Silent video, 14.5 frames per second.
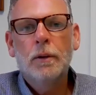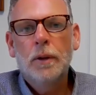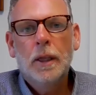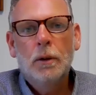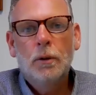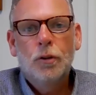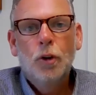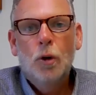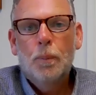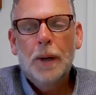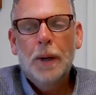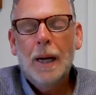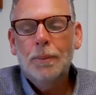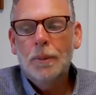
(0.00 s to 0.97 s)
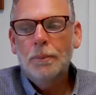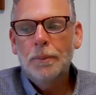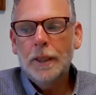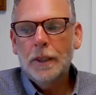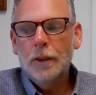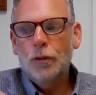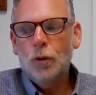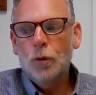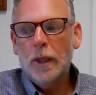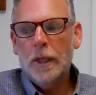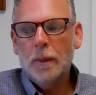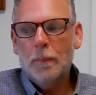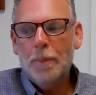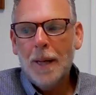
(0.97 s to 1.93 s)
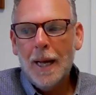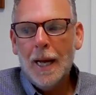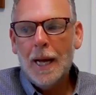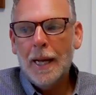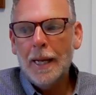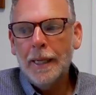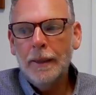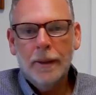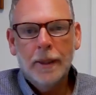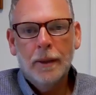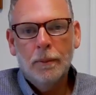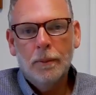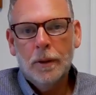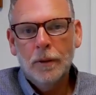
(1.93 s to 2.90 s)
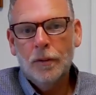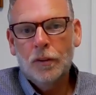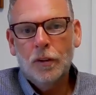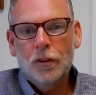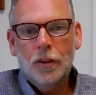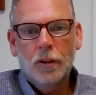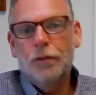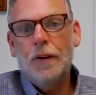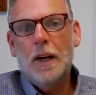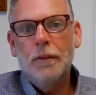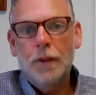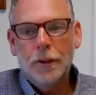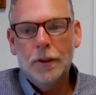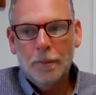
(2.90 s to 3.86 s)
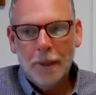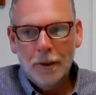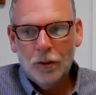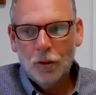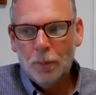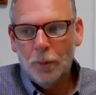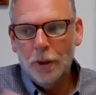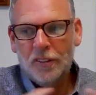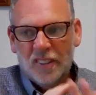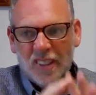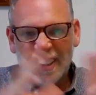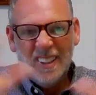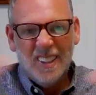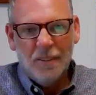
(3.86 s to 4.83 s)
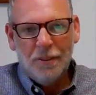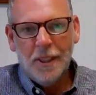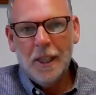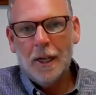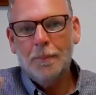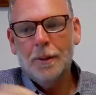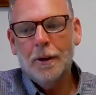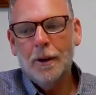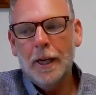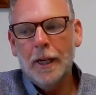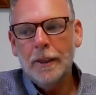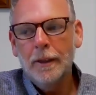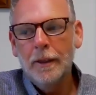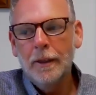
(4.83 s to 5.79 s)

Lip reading: that was no problem because you had a pie that consisted of 500 basis points to divvy up, correct?